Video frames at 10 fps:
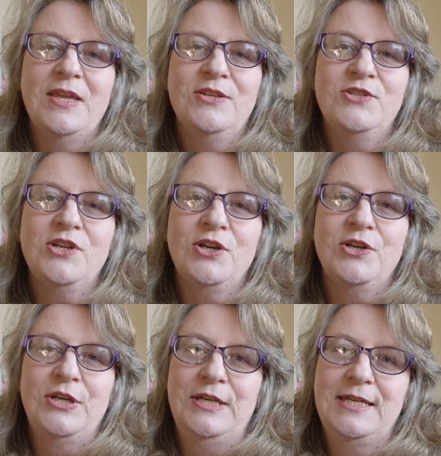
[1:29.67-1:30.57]

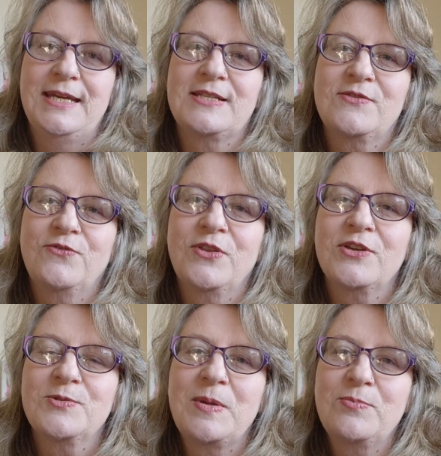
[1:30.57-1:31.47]
So, yes, for
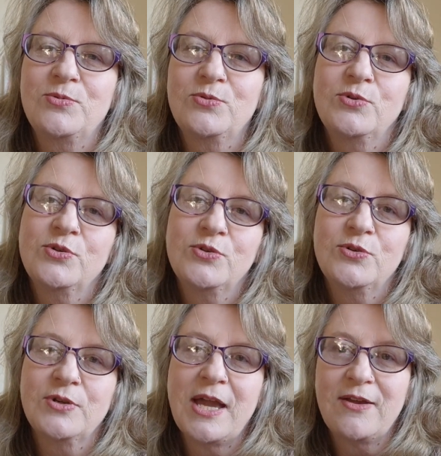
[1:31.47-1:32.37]
those people
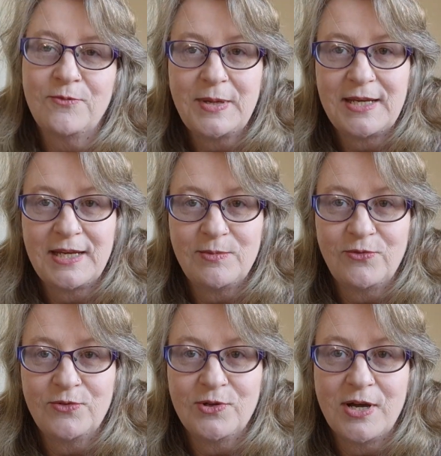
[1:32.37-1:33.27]
who have been here
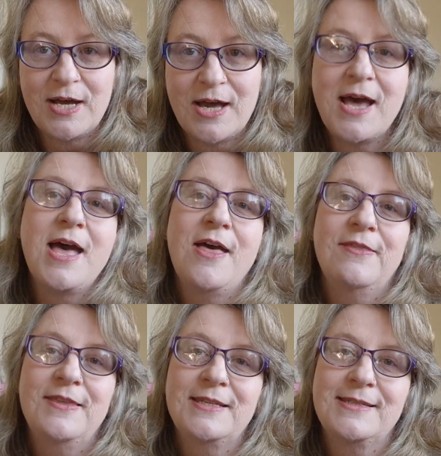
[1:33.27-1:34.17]
before,
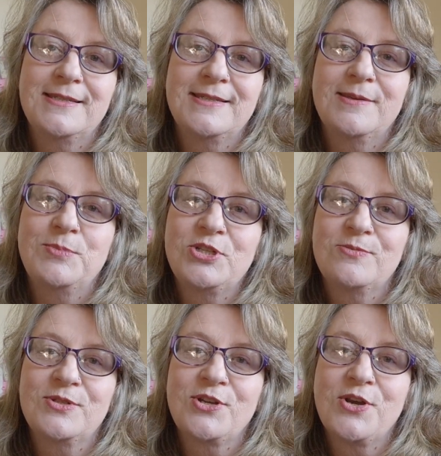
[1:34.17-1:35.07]
this is the
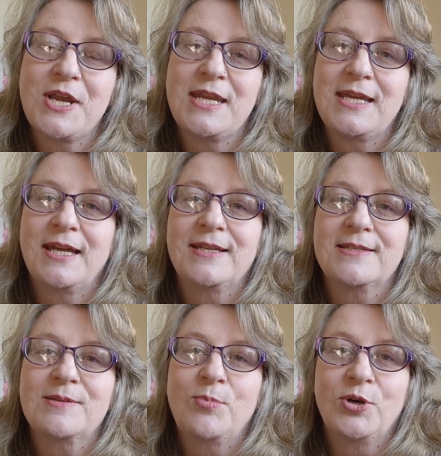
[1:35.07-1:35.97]
Bishopstone
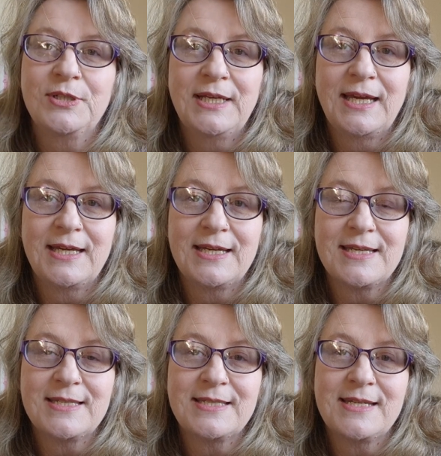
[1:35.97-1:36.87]
Yarns
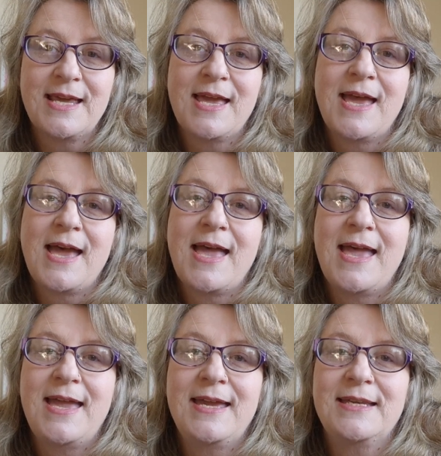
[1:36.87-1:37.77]
podcast.
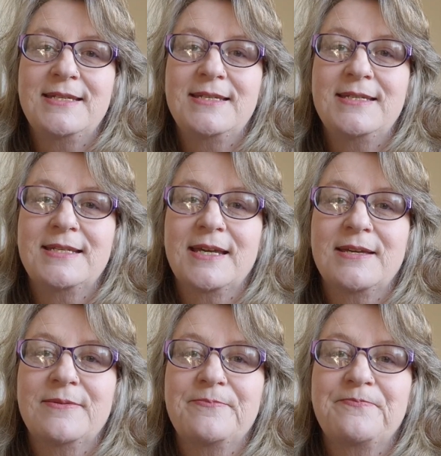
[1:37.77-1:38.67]
And,
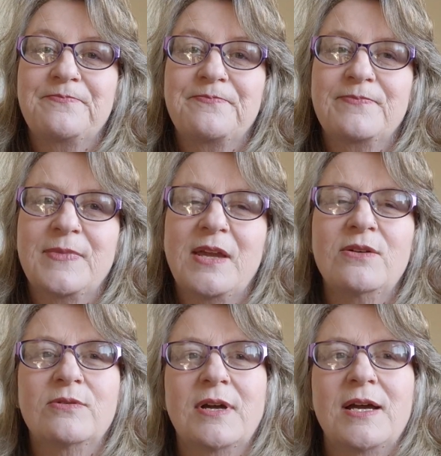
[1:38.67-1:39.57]

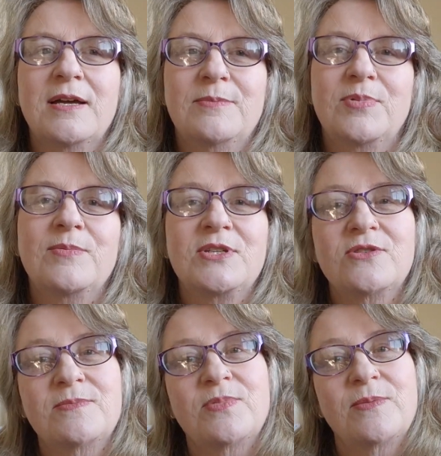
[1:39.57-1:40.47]
I
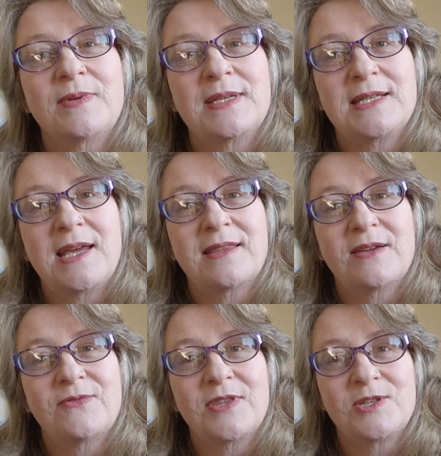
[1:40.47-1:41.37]
should be saying
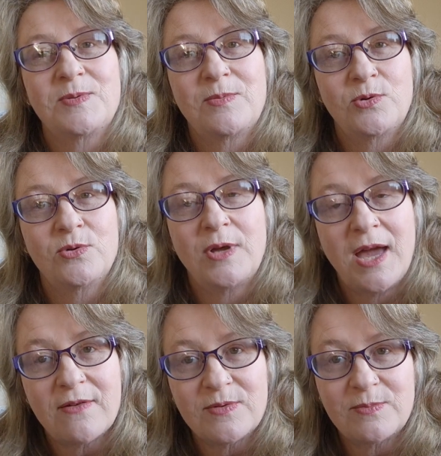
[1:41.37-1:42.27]
that for those people who
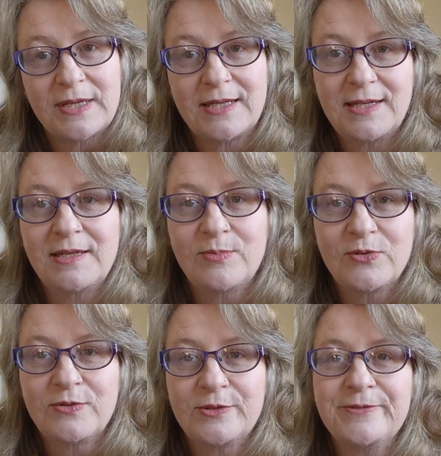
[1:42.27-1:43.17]
haven't been here
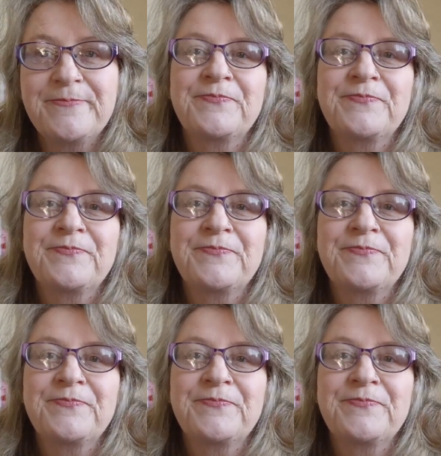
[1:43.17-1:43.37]
before.